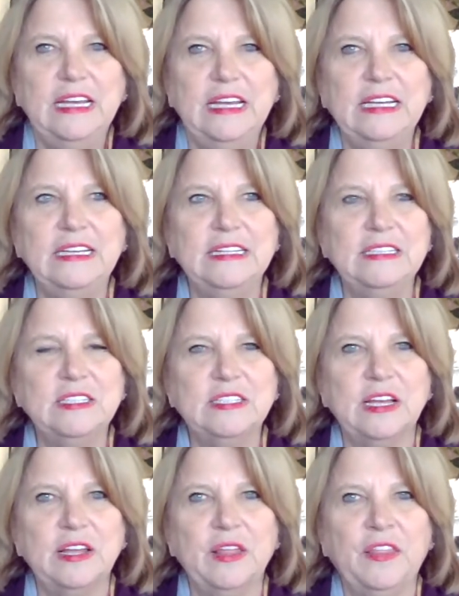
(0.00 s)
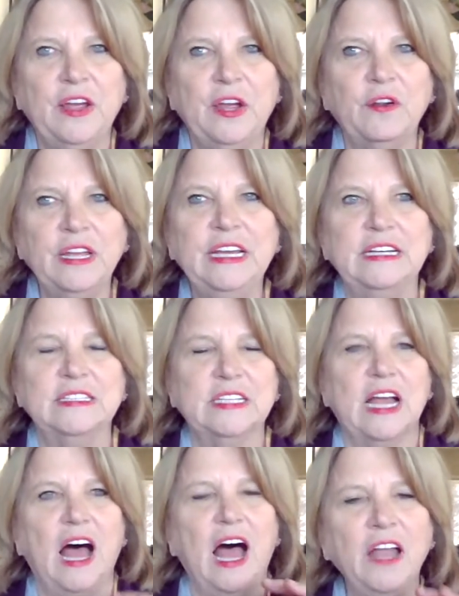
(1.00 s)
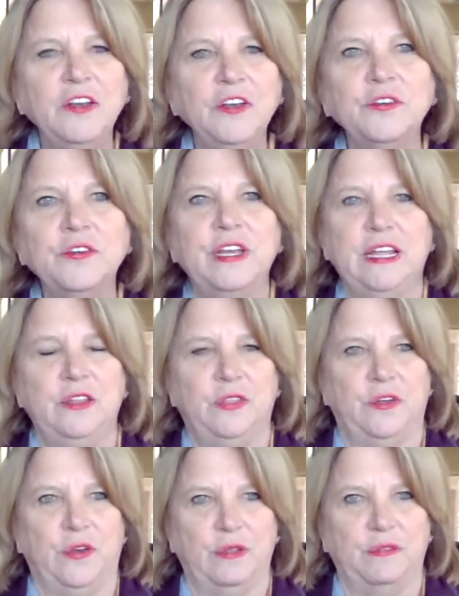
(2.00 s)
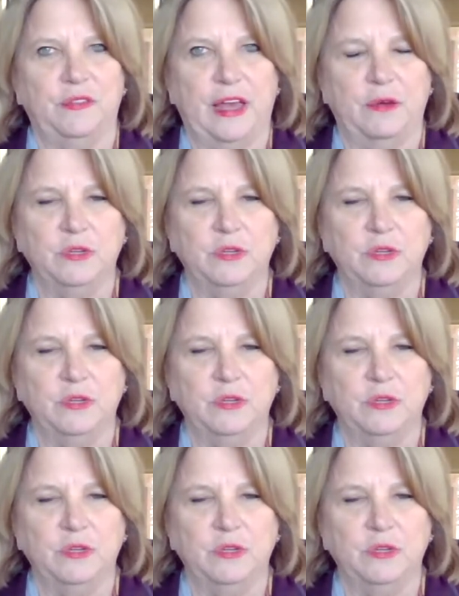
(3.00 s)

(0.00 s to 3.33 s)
is there is underneath all of that,